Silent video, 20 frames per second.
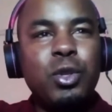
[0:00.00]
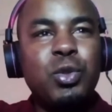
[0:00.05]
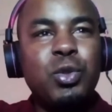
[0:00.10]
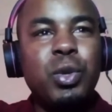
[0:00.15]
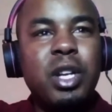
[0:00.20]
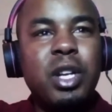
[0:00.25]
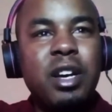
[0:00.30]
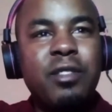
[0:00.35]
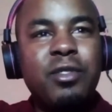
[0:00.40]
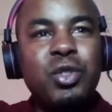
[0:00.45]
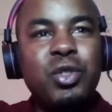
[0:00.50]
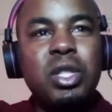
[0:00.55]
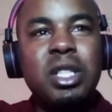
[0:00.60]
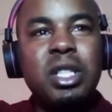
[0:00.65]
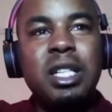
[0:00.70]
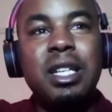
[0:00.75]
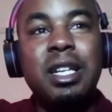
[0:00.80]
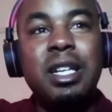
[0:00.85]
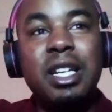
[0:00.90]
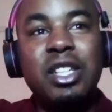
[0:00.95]
course we'd have to
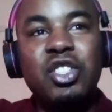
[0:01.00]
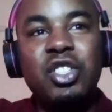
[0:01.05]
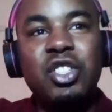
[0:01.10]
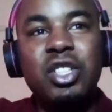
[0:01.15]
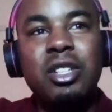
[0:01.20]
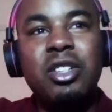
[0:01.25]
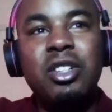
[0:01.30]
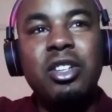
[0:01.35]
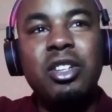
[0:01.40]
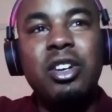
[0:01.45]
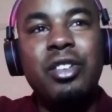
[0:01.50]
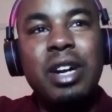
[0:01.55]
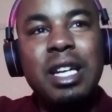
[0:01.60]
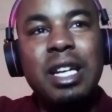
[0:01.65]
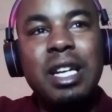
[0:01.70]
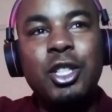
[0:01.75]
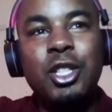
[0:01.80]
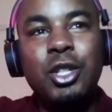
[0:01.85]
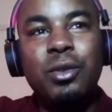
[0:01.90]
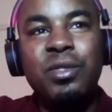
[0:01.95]
see KenGen
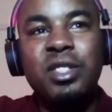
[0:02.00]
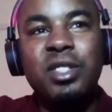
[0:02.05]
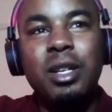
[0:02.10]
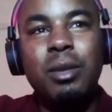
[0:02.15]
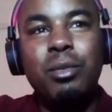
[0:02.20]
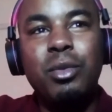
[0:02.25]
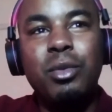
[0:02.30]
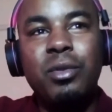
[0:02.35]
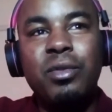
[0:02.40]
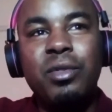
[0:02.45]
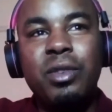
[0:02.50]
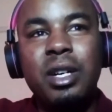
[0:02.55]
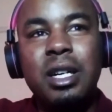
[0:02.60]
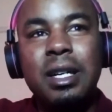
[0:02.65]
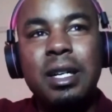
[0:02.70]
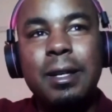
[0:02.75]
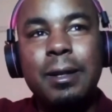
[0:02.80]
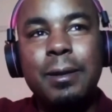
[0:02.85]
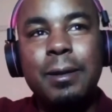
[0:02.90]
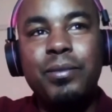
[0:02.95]
write off some of
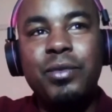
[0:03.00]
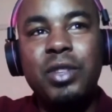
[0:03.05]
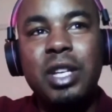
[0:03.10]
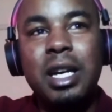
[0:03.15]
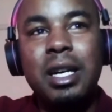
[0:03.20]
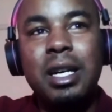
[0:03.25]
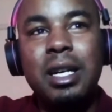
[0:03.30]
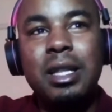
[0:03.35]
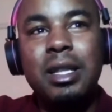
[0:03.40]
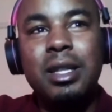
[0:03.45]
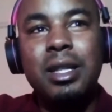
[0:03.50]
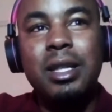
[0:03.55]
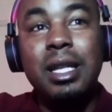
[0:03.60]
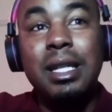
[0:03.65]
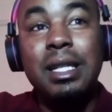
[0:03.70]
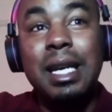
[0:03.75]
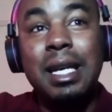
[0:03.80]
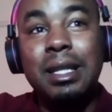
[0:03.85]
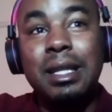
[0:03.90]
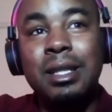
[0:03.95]

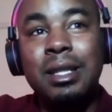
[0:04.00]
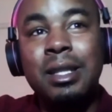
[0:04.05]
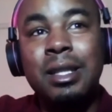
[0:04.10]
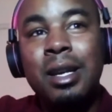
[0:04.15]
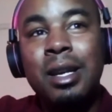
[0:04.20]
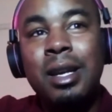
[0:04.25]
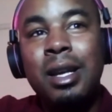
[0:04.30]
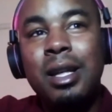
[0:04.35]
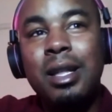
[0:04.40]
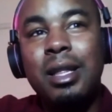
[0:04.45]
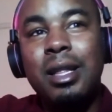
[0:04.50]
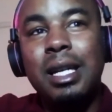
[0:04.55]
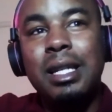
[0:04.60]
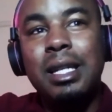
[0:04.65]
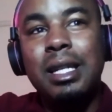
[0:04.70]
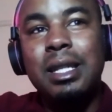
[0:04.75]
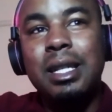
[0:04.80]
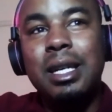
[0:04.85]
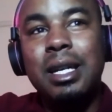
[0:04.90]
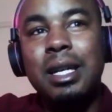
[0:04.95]
the debts
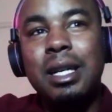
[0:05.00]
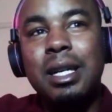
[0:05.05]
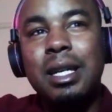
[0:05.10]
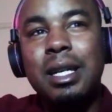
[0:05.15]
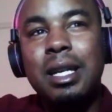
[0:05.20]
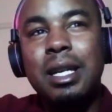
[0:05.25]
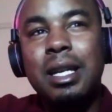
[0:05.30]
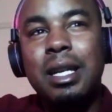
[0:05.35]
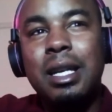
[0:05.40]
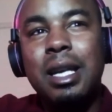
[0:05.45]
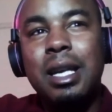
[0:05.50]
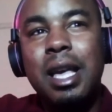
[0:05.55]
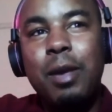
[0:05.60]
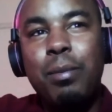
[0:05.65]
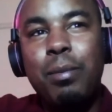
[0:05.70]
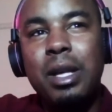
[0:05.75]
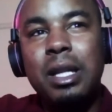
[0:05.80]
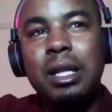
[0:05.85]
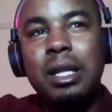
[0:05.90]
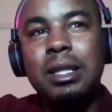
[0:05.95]
that
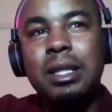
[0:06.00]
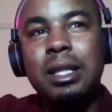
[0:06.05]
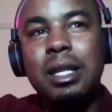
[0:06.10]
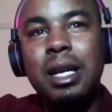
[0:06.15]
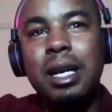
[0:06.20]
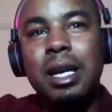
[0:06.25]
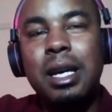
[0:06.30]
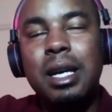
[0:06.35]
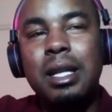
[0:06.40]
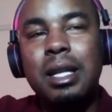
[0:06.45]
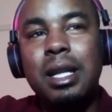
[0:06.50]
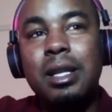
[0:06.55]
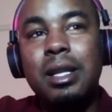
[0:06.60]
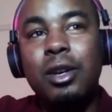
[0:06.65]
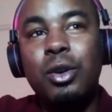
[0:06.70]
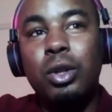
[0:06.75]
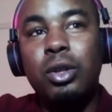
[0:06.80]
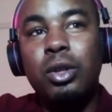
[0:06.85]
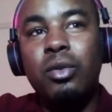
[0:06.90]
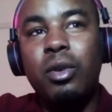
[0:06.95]
KPLC that
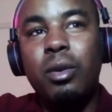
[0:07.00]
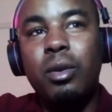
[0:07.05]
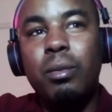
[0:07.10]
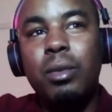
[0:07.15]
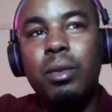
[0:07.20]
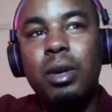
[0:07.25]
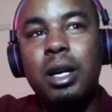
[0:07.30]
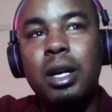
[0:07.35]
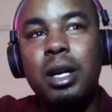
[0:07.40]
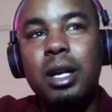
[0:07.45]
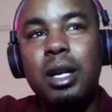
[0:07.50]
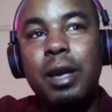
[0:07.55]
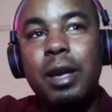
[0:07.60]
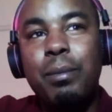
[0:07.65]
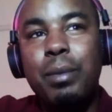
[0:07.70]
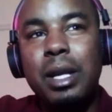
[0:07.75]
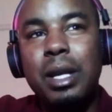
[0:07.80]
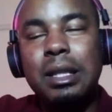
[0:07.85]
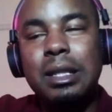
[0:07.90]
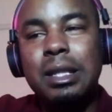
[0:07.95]
they hold from
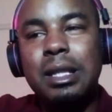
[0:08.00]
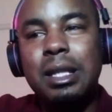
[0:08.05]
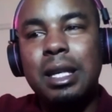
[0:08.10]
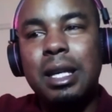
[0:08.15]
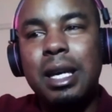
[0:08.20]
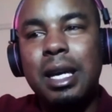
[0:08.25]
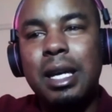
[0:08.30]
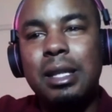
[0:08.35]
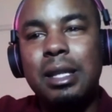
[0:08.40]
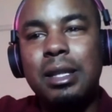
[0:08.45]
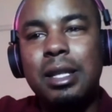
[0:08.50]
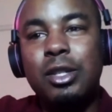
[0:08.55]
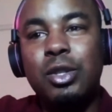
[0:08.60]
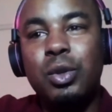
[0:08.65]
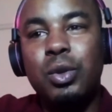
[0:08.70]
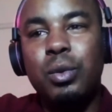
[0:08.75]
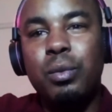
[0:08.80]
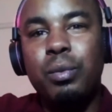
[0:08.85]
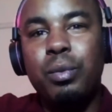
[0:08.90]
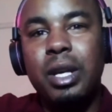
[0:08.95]
KPLC, and
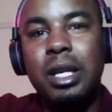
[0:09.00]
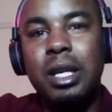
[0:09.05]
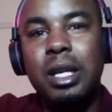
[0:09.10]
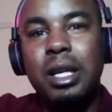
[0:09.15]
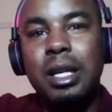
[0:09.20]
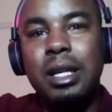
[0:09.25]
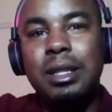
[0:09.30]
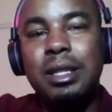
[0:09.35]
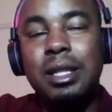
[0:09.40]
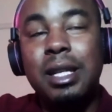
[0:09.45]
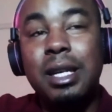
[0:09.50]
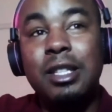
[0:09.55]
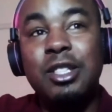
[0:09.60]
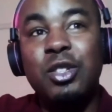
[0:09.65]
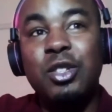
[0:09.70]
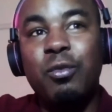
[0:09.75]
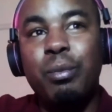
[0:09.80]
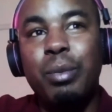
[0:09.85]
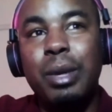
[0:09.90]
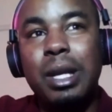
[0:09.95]
that could be in
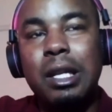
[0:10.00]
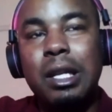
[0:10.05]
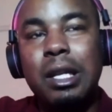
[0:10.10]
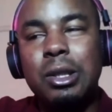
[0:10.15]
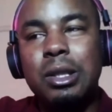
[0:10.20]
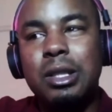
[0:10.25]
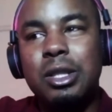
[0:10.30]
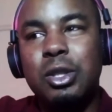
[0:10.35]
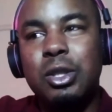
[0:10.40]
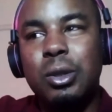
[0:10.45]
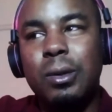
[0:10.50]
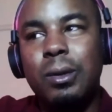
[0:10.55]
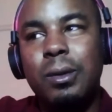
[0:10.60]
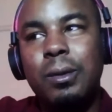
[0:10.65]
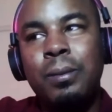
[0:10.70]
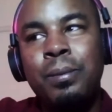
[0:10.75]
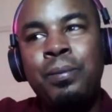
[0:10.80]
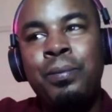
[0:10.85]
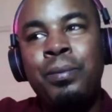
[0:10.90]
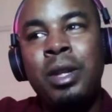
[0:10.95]
tens of billions.
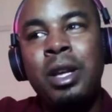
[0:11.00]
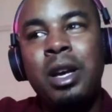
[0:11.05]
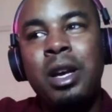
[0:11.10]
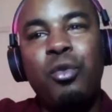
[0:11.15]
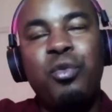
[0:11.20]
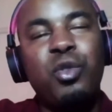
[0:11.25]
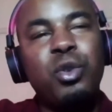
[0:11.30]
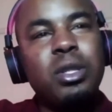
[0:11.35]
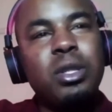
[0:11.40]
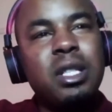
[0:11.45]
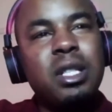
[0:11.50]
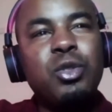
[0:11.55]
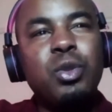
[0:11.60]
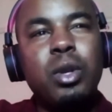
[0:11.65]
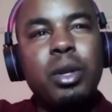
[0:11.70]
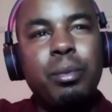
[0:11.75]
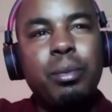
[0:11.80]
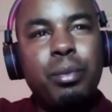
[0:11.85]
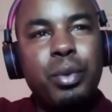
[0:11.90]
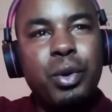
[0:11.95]
So of course that
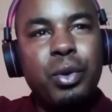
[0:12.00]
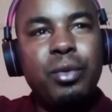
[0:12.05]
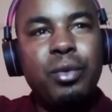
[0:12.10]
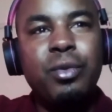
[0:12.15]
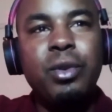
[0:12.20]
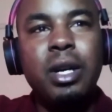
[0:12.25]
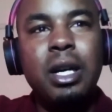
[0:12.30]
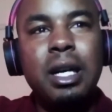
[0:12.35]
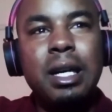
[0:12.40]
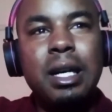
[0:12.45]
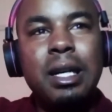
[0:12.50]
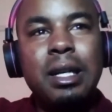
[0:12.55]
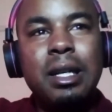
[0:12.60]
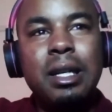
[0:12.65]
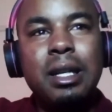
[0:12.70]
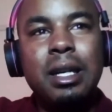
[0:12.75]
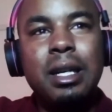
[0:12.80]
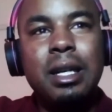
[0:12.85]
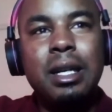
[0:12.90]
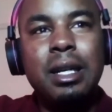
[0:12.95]
would improve
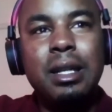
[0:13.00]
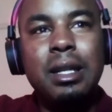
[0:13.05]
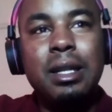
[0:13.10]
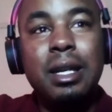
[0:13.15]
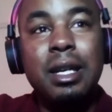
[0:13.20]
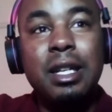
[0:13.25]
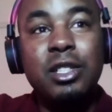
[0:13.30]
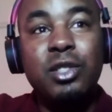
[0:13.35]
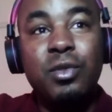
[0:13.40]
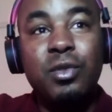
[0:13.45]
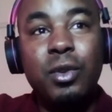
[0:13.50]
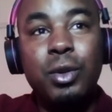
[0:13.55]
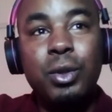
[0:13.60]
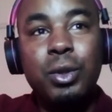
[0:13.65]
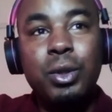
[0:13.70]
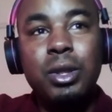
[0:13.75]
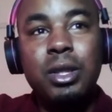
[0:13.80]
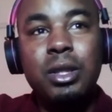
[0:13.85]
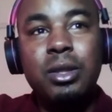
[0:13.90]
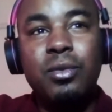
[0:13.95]
the cash
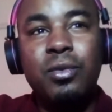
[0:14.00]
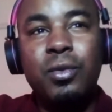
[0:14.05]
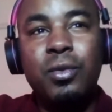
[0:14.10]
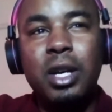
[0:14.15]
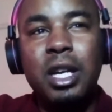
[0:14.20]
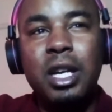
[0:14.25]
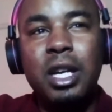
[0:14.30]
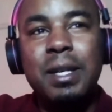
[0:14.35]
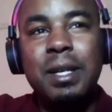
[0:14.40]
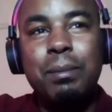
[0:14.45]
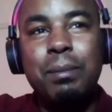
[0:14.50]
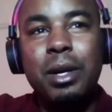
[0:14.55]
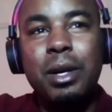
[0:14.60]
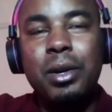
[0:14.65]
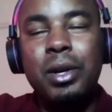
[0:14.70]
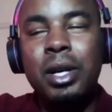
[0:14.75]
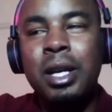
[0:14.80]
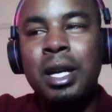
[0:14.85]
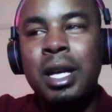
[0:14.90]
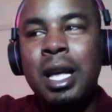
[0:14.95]
flow for Kenya
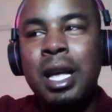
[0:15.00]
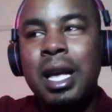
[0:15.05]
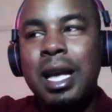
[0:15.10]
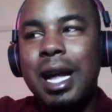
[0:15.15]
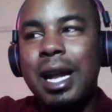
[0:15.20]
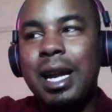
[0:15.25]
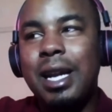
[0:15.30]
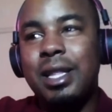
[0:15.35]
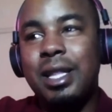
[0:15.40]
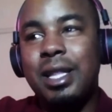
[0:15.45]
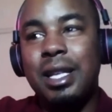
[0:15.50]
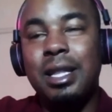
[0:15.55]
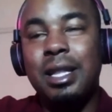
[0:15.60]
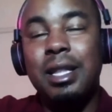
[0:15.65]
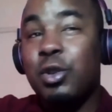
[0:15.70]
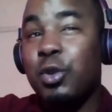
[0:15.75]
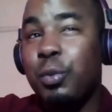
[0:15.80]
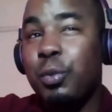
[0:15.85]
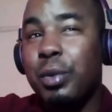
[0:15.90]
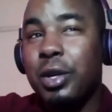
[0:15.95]
Power. And I think
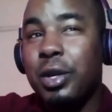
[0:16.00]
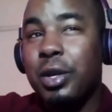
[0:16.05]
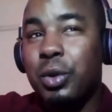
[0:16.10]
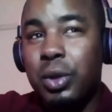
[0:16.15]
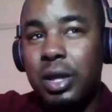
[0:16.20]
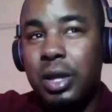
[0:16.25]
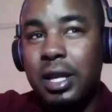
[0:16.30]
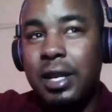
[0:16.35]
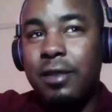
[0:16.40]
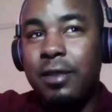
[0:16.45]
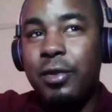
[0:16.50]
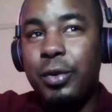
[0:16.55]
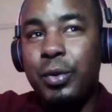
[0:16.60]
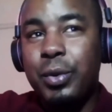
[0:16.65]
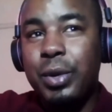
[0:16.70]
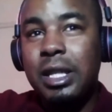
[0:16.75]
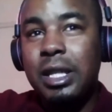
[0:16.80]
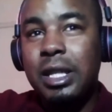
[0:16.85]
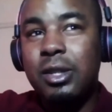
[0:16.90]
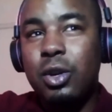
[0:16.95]
that would be a good thing for
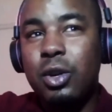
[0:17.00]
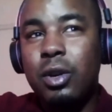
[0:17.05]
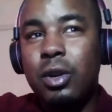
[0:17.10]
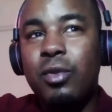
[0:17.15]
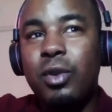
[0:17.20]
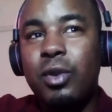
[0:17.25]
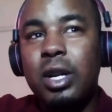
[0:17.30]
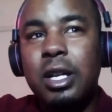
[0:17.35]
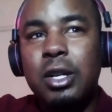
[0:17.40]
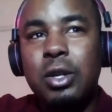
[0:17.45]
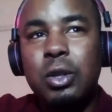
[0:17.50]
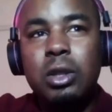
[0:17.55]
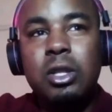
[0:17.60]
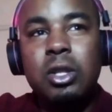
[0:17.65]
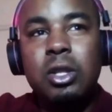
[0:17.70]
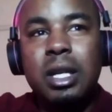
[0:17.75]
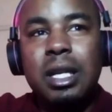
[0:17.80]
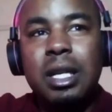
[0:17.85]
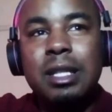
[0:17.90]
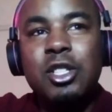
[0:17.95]
REIT going forward, and
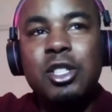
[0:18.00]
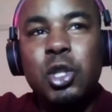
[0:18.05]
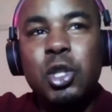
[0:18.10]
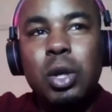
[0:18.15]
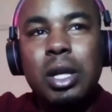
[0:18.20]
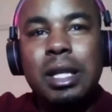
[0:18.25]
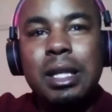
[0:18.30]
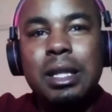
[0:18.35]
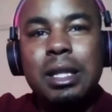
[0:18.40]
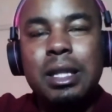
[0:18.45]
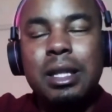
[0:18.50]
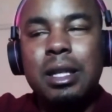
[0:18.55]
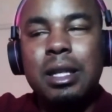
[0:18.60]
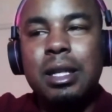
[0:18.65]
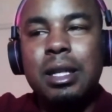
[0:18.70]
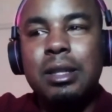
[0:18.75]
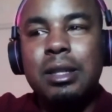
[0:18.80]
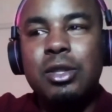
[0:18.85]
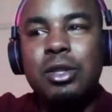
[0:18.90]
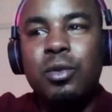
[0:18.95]
also get solid,
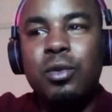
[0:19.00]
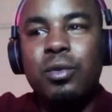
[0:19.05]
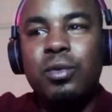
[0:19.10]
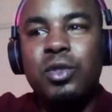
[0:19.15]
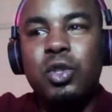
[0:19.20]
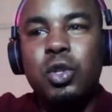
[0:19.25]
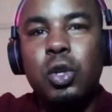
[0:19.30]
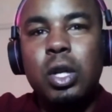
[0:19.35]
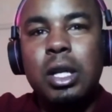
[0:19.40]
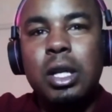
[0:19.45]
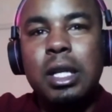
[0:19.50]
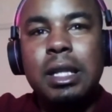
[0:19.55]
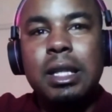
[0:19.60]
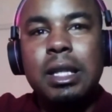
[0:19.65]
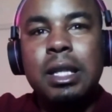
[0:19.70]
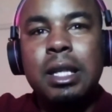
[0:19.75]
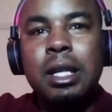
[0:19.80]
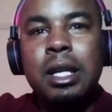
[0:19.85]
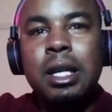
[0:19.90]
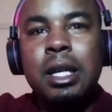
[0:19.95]

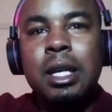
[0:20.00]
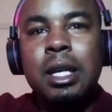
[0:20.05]
solid